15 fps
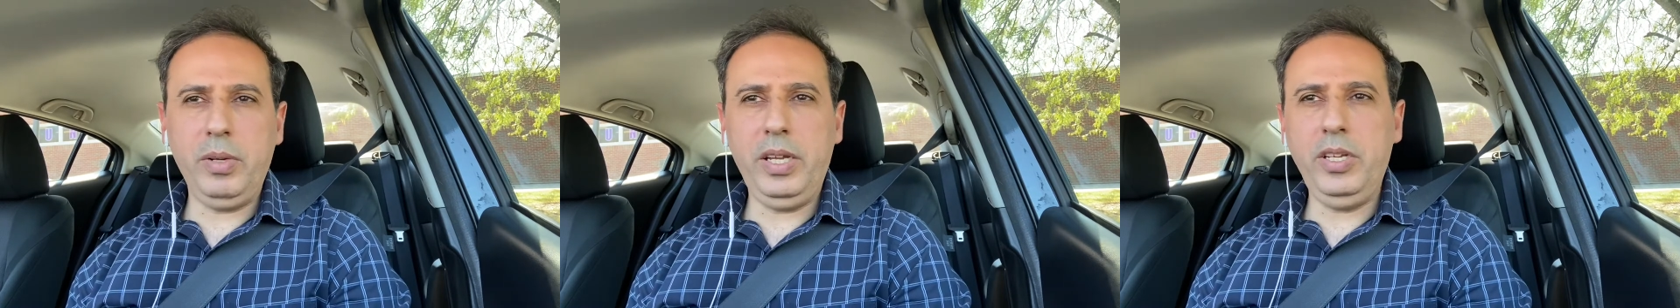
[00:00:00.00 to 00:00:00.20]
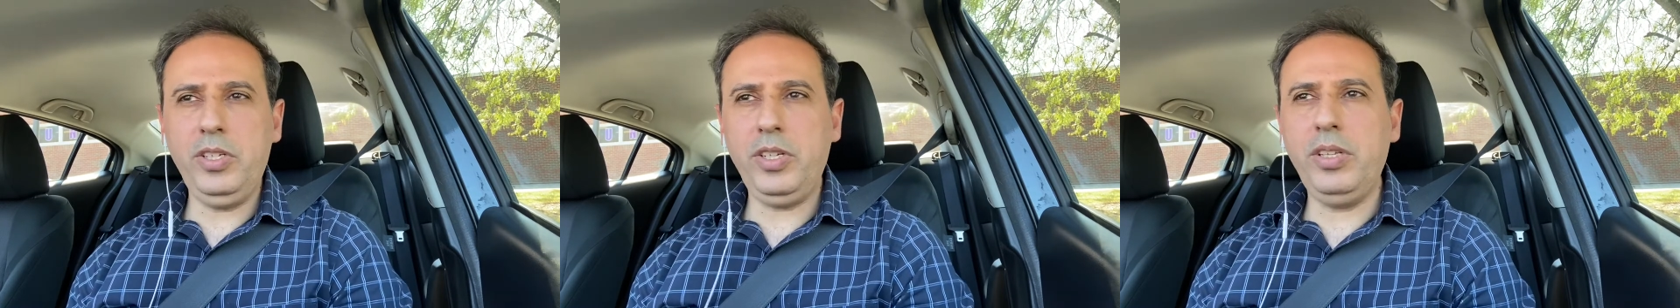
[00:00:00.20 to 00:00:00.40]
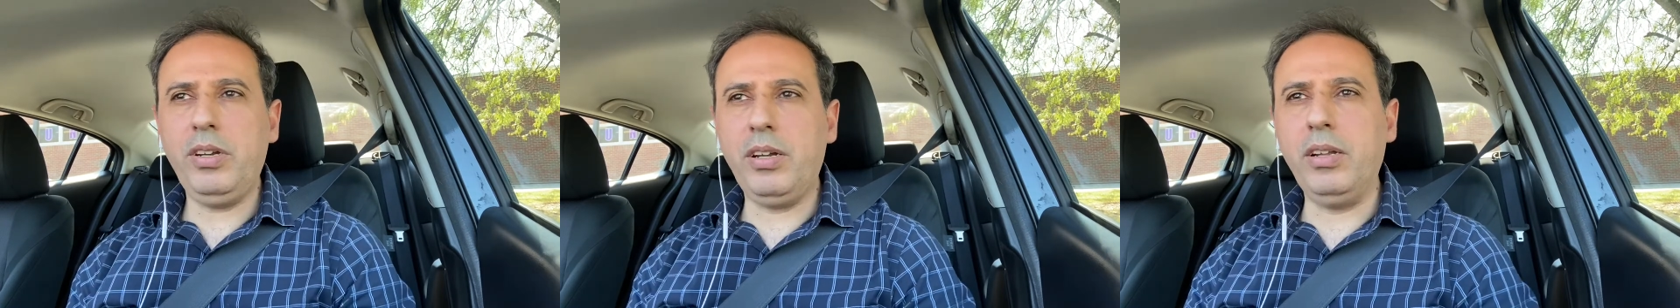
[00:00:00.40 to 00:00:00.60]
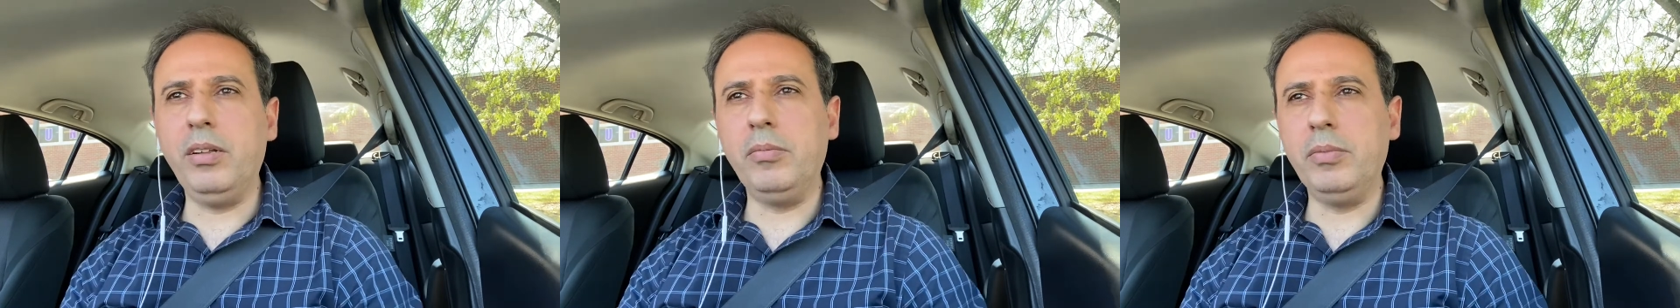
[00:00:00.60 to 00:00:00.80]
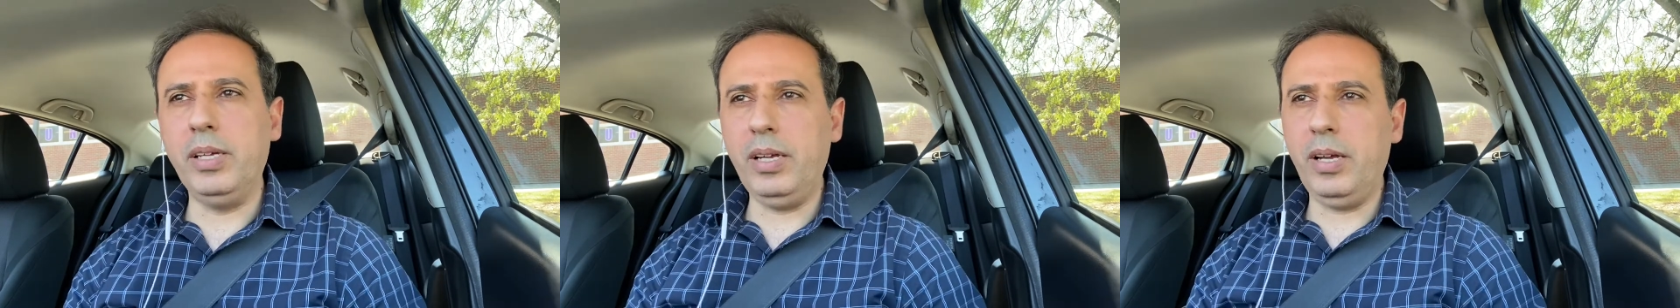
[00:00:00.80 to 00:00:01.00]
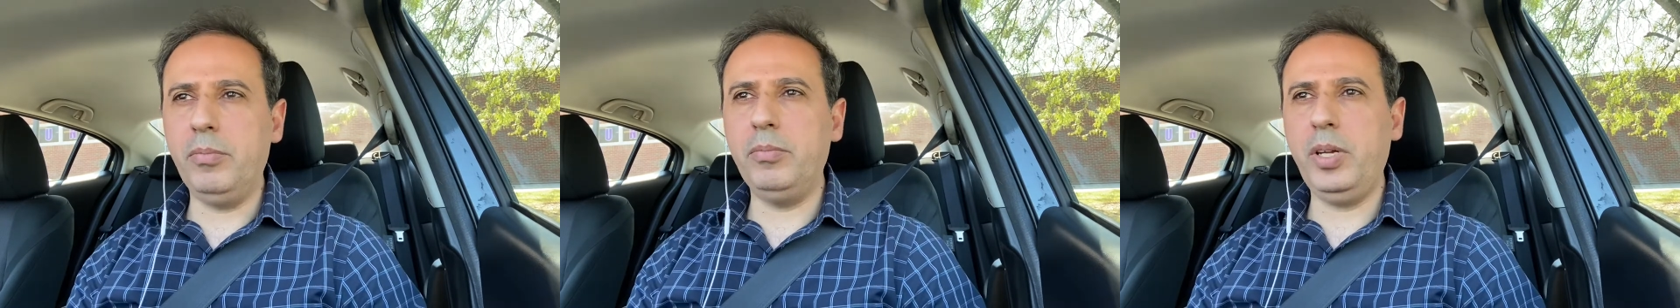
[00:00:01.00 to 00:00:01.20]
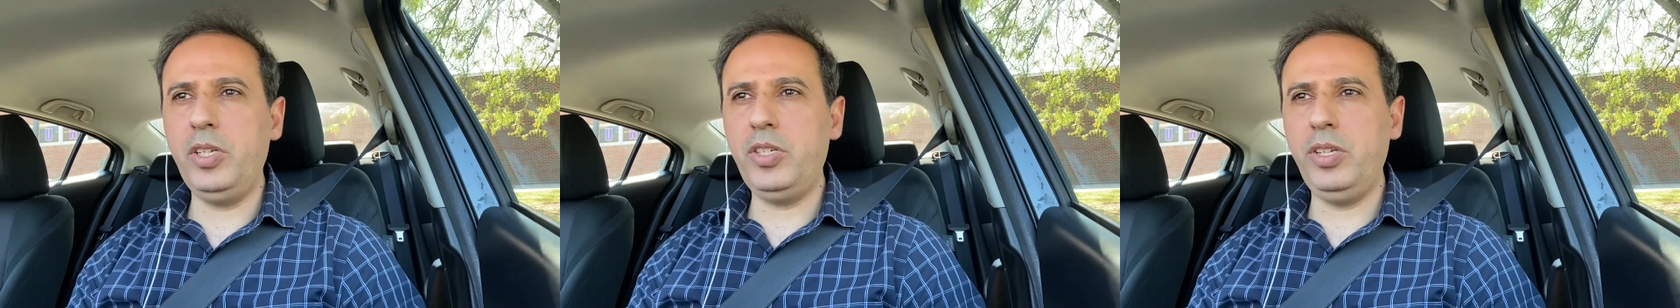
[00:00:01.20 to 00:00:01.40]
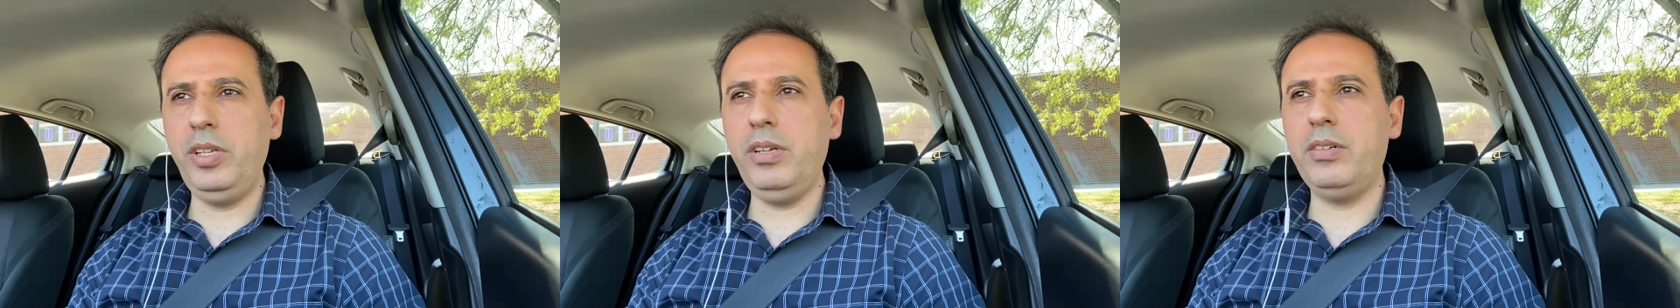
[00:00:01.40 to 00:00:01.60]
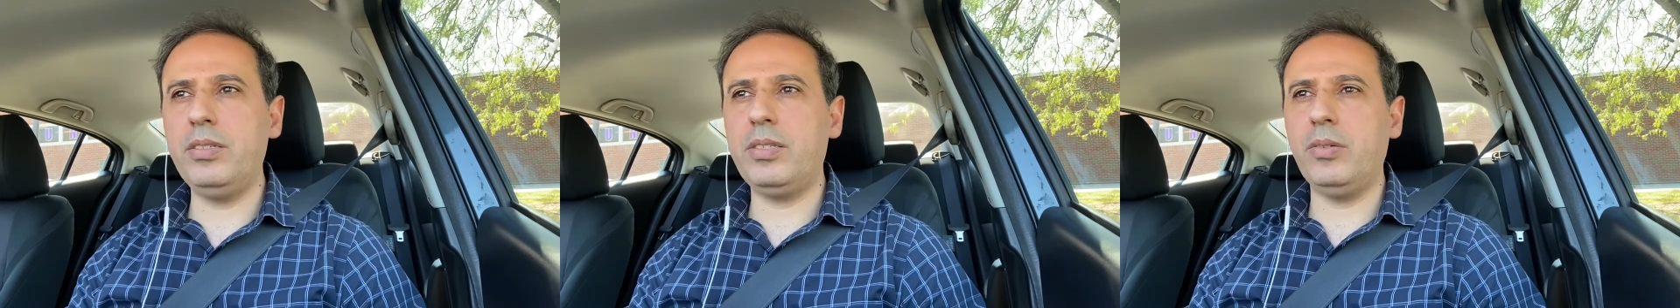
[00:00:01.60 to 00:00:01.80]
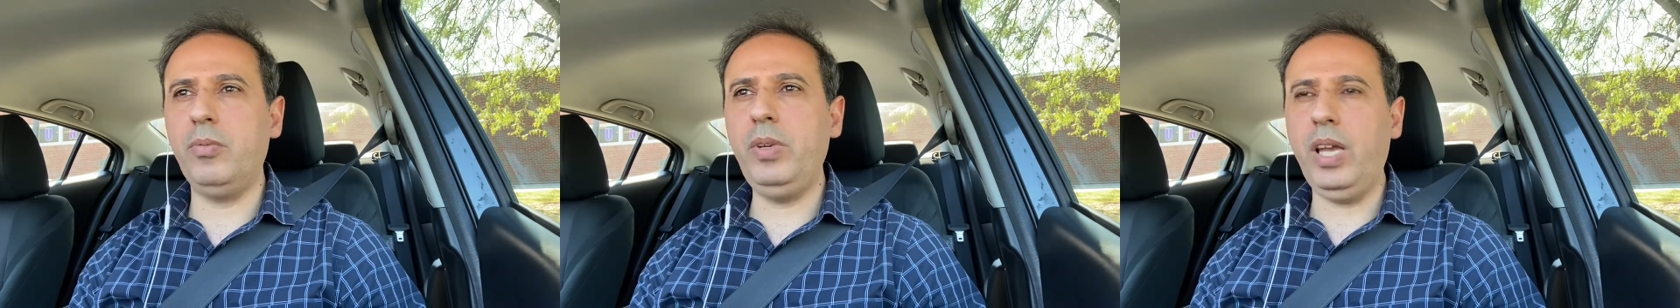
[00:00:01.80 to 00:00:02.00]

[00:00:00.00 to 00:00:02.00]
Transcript: in general, engineers,